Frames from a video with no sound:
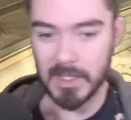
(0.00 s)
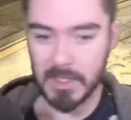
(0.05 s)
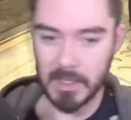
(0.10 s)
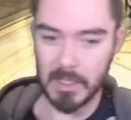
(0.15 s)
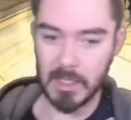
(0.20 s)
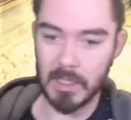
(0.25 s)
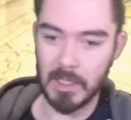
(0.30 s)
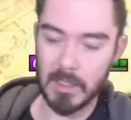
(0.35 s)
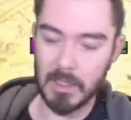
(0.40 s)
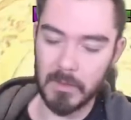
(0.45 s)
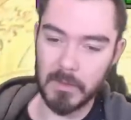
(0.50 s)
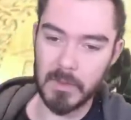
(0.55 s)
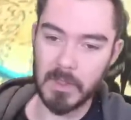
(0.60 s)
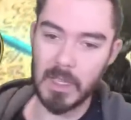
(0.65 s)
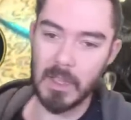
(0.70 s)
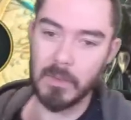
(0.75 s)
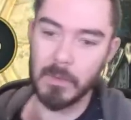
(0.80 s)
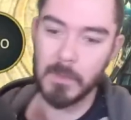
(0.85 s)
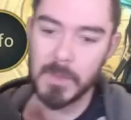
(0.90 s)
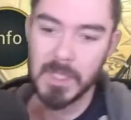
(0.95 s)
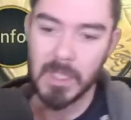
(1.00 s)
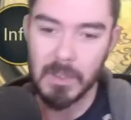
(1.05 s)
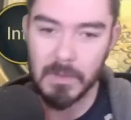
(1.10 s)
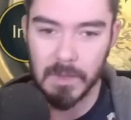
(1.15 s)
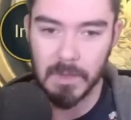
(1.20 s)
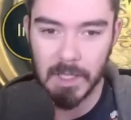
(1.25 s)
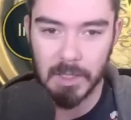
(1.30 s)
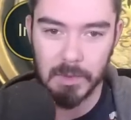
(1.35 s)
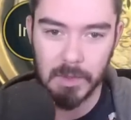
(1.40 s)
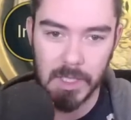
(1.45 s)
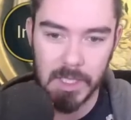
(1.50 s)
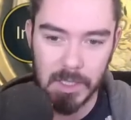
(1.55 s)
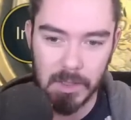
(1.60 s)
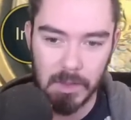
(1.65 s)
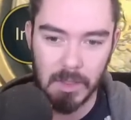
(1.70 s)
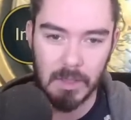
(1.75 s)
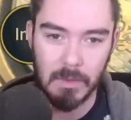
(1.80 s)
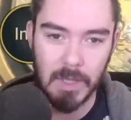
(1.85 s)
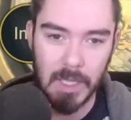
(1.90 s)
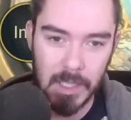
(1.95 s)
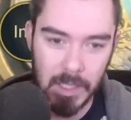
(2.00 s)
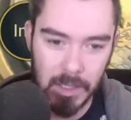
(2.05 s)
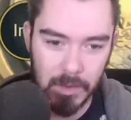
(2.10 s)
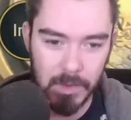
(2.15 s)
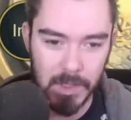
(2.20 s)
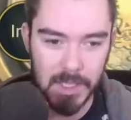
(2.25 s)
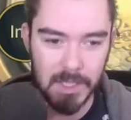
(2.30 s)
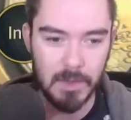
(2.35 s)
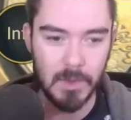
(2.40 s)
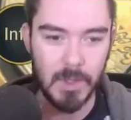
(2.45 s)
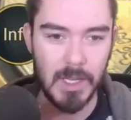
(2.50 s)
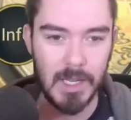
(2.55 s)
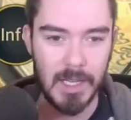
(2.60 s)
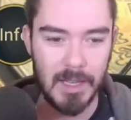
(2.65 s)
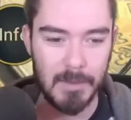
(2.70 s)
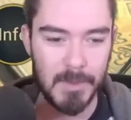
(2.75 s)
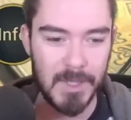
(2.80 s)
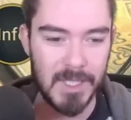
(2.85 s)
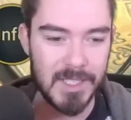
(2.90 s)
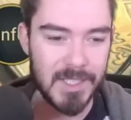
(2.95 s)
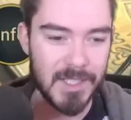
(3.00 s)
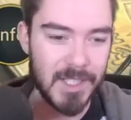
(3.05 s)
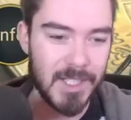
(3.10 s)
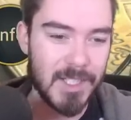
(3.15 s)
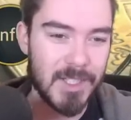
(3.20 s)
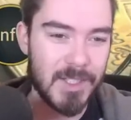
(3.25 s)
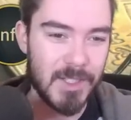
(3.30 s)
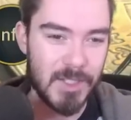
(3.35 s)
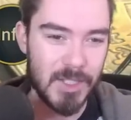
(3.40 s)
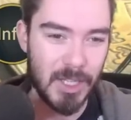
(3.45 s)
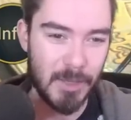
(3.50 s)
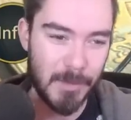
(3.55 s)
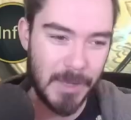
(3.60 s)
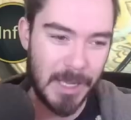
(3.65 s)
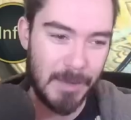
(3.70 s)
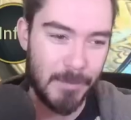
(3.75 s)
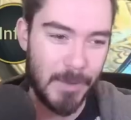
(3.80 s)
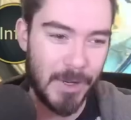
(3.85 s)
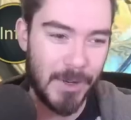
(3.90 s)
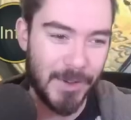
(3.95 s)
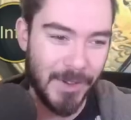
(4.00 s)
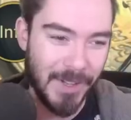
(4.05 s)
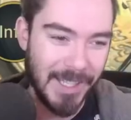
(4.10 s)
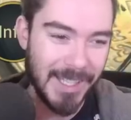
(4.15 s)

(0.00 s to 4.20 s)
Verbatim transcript: he didn't give, give himself increased crit rate, increased crit damage. Good job, Genbo.